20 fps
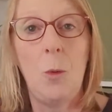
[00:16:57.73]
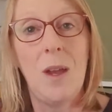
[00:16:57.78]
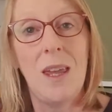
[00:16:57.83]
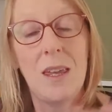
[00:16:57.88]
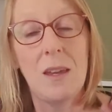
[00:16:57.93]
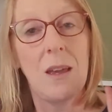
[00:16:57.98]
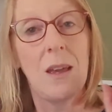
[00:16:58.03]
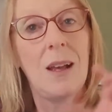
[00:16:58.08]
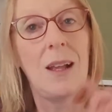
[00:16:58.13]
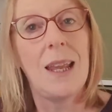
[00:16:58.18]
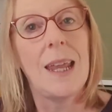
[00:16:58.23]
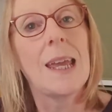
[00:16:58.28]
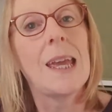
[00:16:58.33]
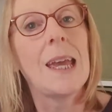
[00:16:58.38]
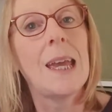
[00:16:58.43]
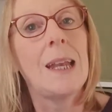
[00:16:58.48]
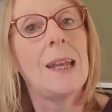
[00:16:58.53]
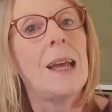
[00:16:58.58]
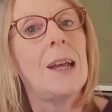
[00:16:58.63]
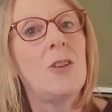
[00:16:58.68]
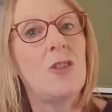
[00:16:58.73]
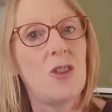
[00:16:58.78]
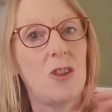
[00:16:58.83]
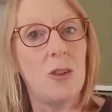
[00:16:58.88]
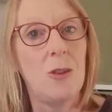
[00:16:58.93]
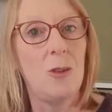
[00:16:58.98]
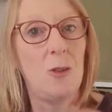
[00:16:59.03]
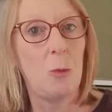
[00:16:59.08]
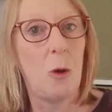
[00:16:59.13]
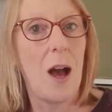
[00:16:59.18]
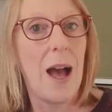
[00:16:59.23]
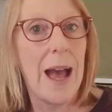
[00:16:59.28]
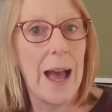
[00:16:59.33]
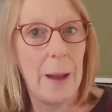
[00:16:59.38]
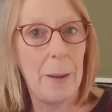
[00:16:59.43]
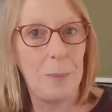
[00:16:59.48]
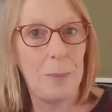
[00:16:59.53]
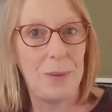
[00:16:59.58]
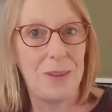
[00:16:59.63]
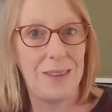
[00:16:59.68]
where you can click in and choose what
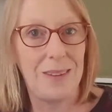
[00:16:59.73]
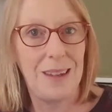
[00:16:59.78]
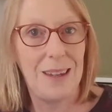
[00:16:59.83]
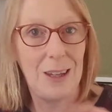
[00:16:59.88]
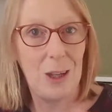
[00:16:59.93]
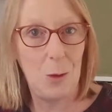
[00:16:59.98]
apps